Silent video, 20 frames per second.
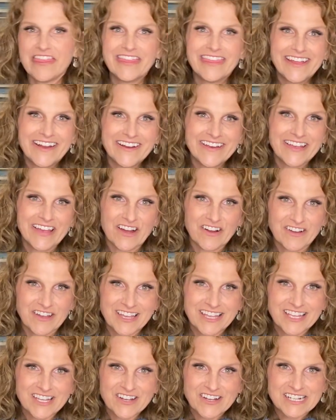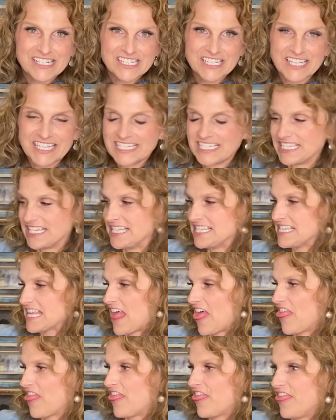There you go. Congratulations.
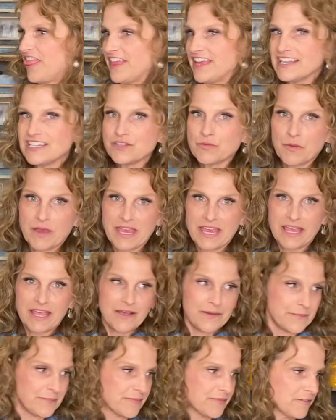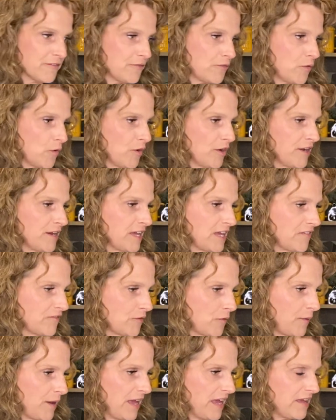This week, for
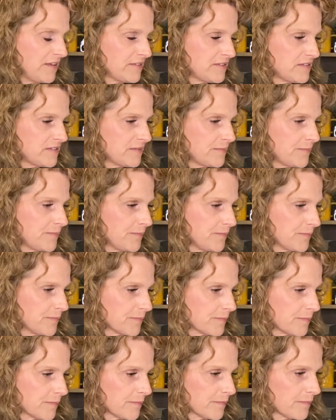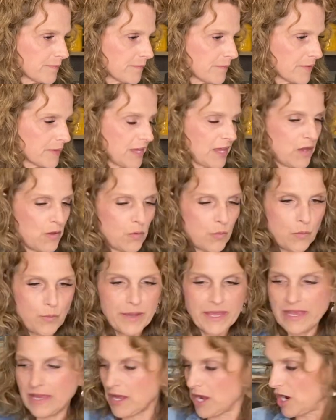giveaways,
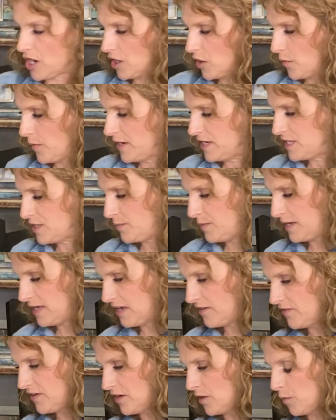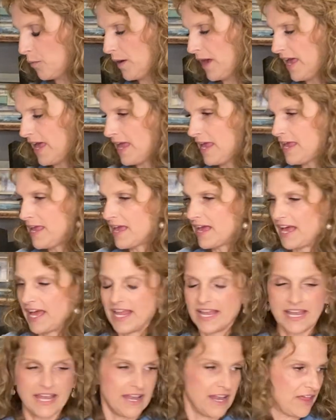we are going to be giving away
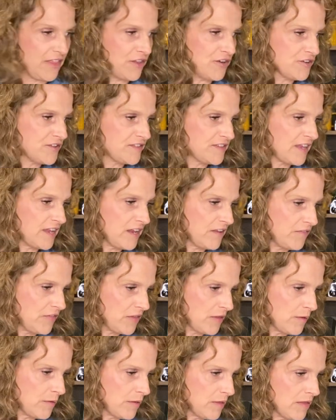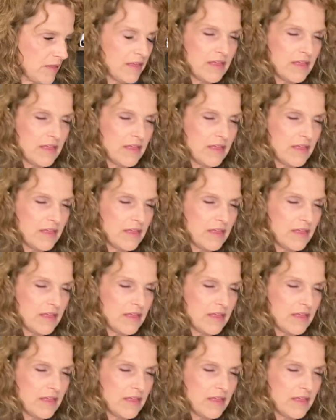another set of the